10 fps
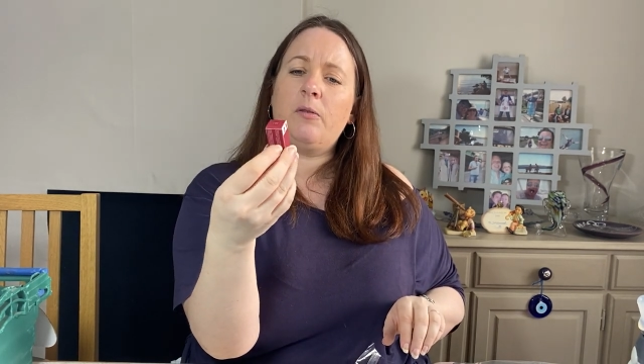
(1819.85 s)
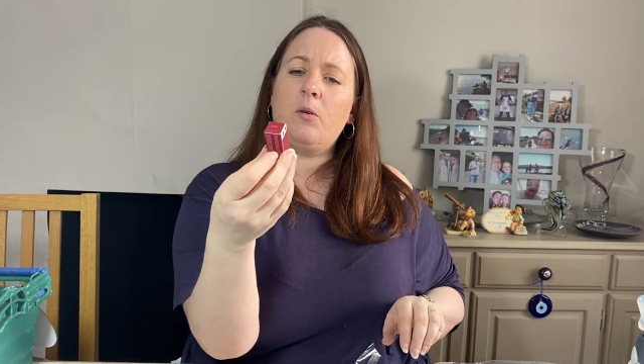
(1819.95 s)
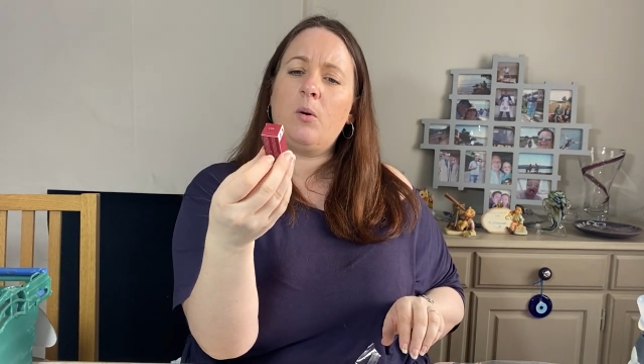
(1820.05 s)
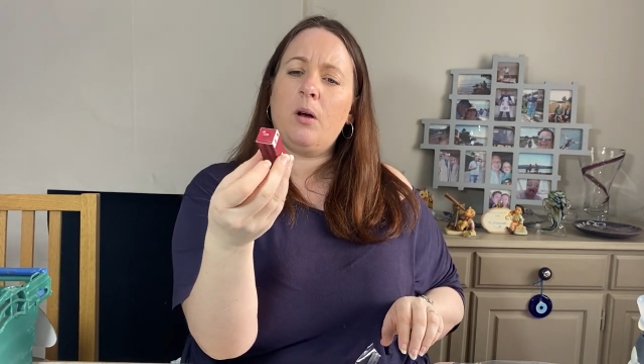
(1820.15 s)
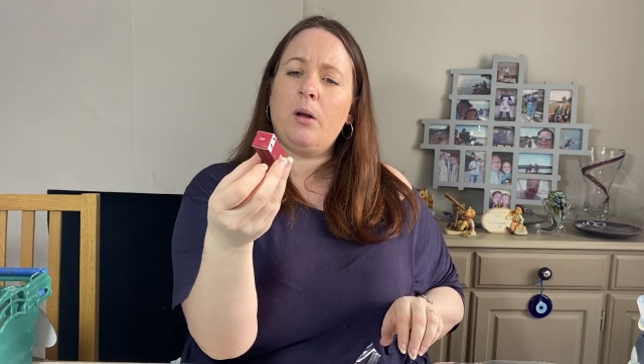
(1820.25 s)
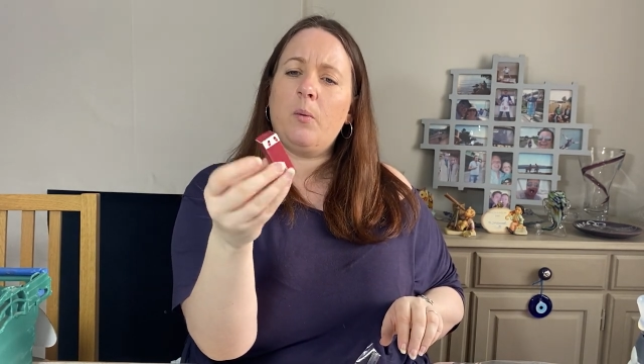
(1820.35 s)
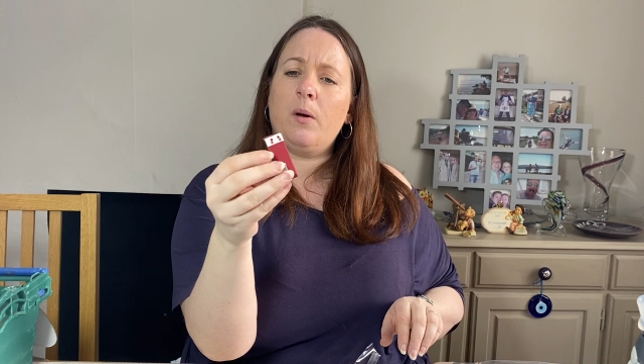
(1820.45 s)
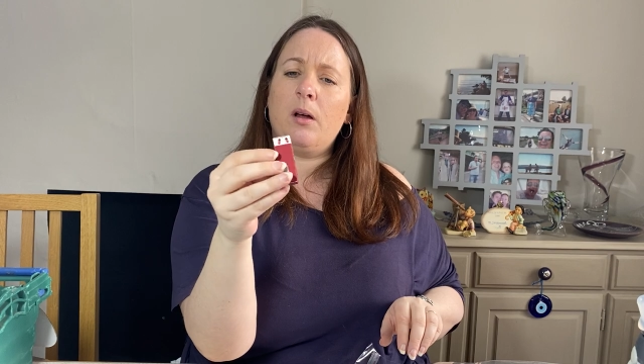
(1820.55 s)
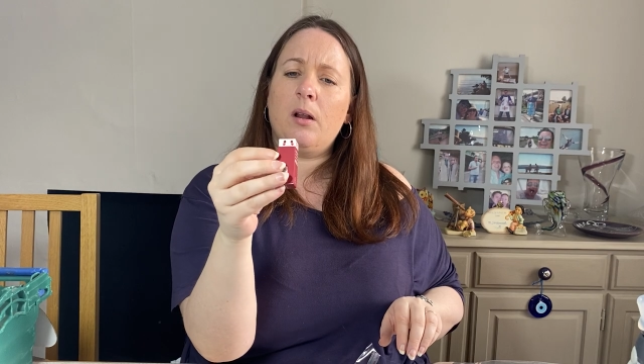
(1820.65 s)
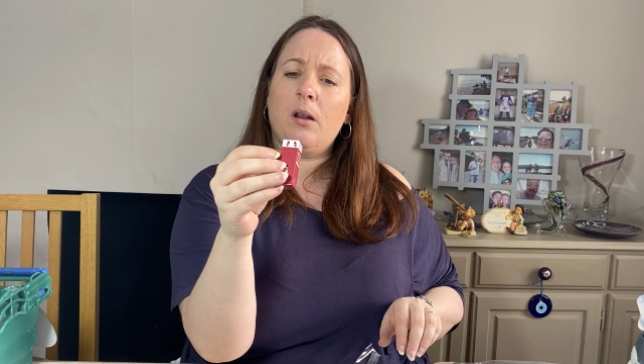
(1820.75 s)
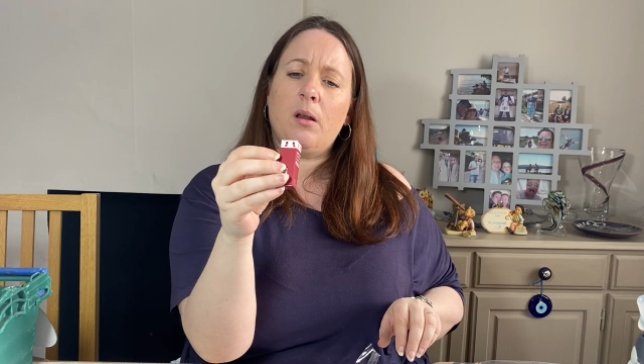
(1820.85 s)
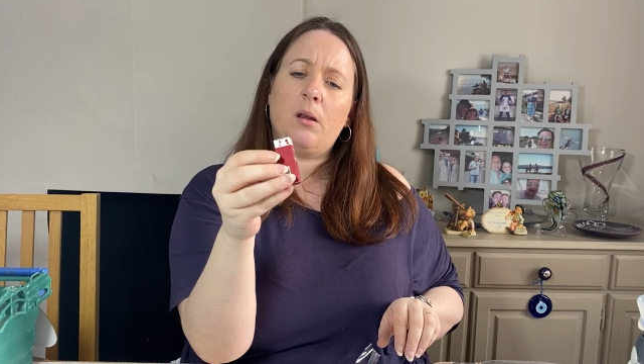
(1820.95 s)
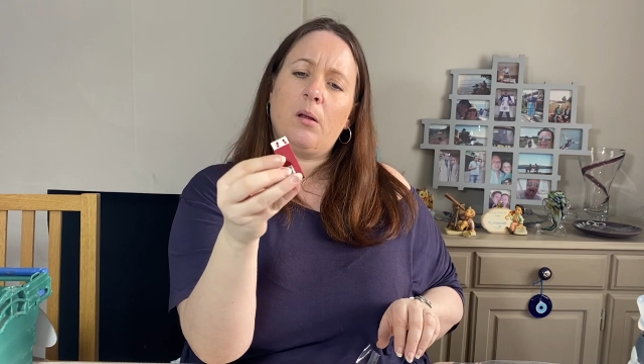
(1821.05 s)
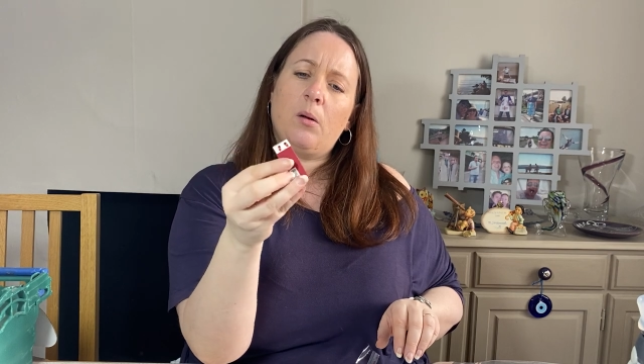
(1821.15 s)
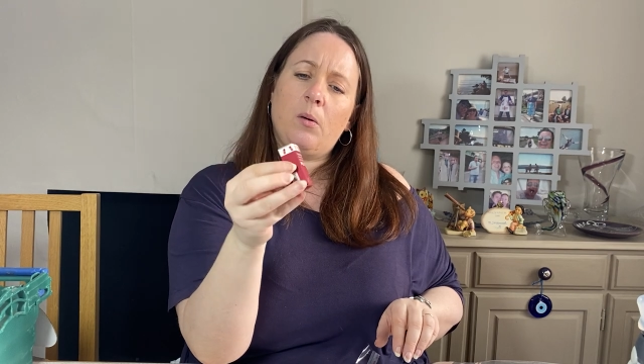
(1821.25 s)
401,
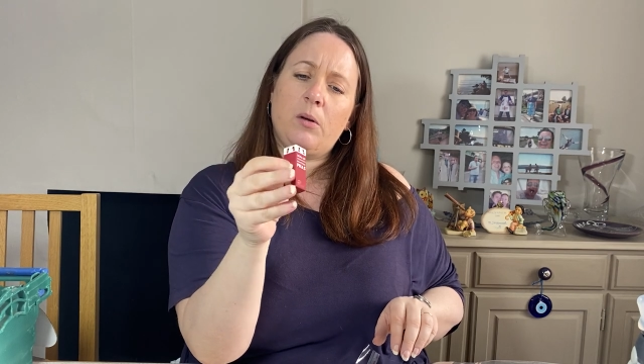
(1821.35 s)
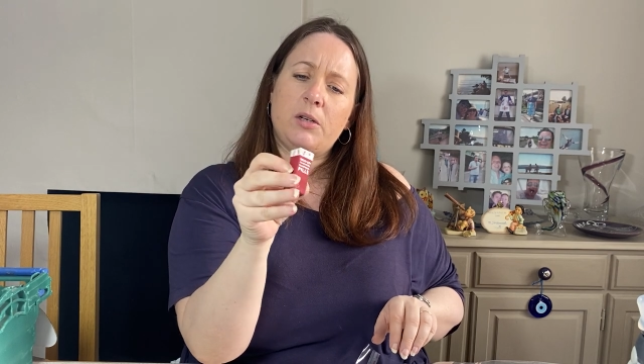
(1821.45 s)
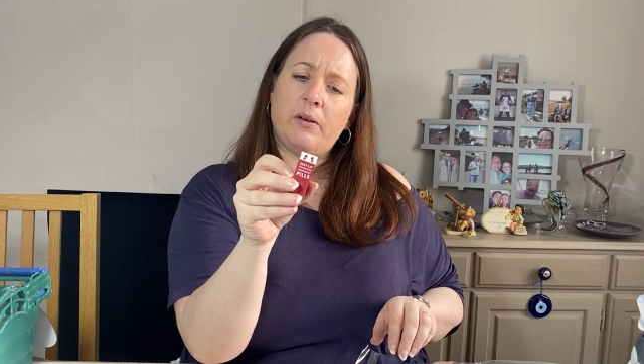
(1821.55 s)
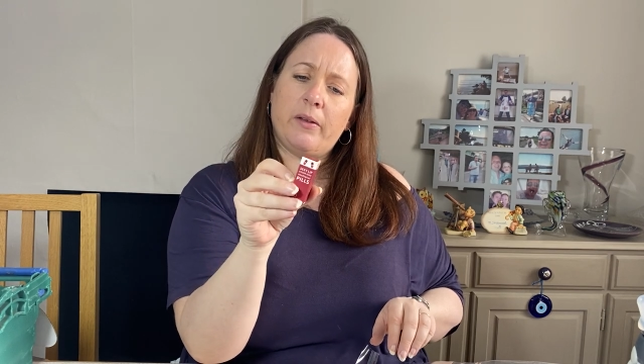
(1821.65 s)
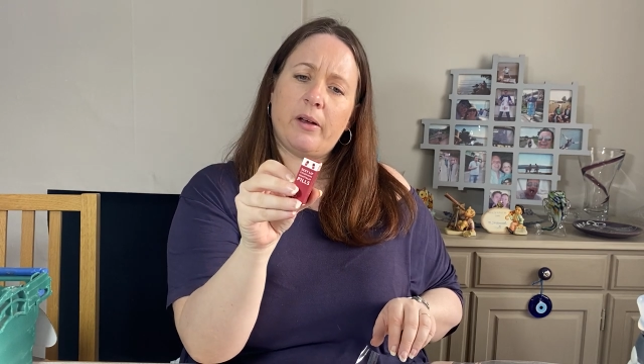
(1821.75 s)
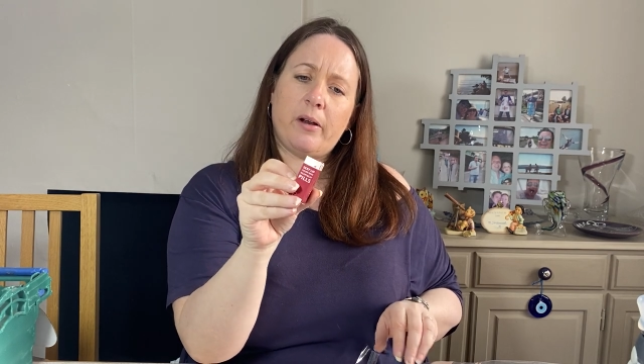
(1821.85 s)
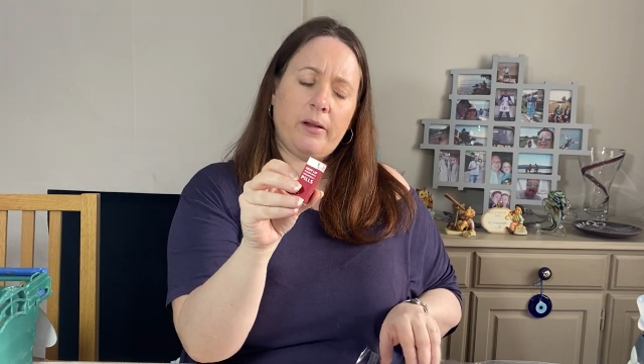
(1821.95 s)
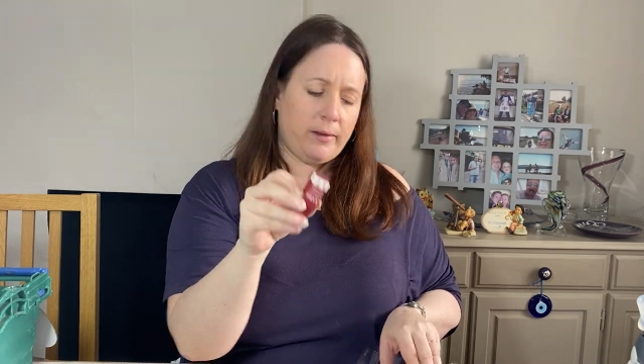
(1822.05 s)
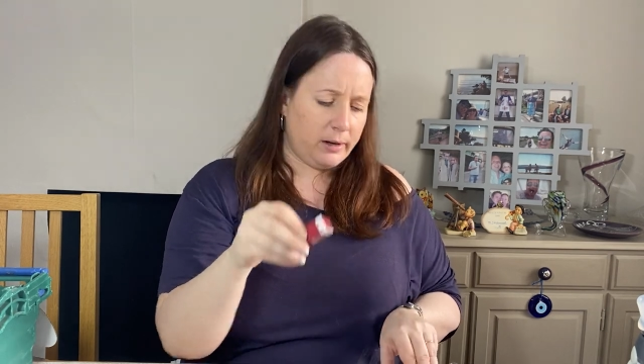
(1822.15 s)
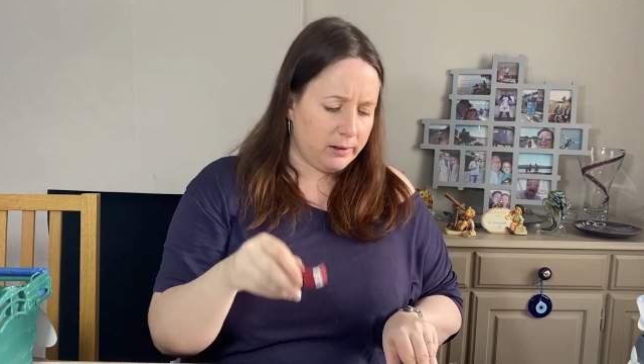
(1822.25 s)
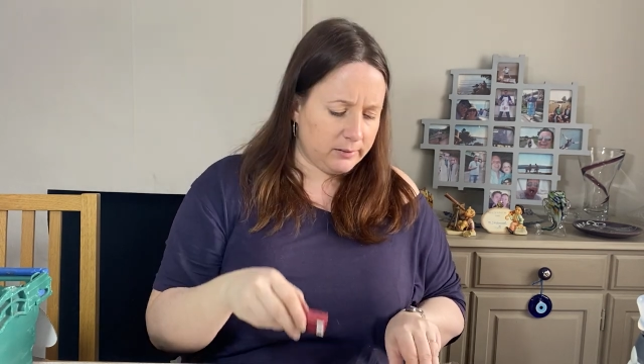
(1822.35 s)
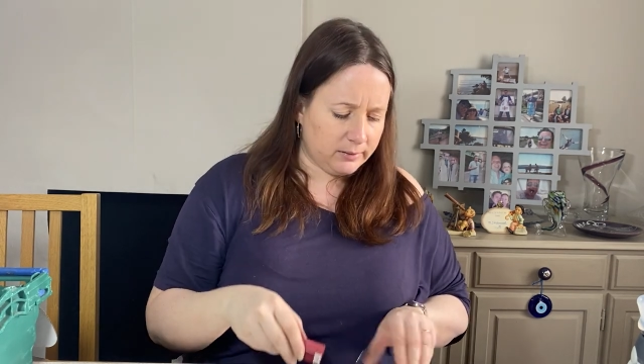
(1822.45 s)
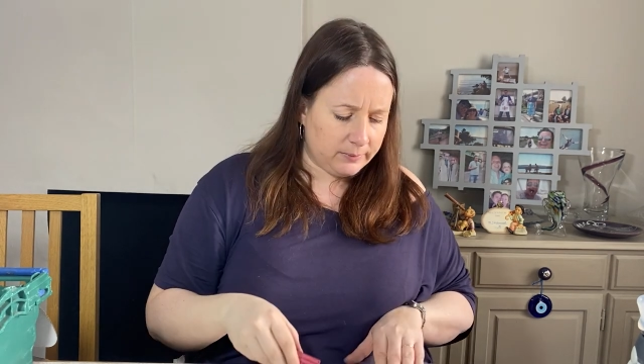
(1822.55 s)
whichever colour that is.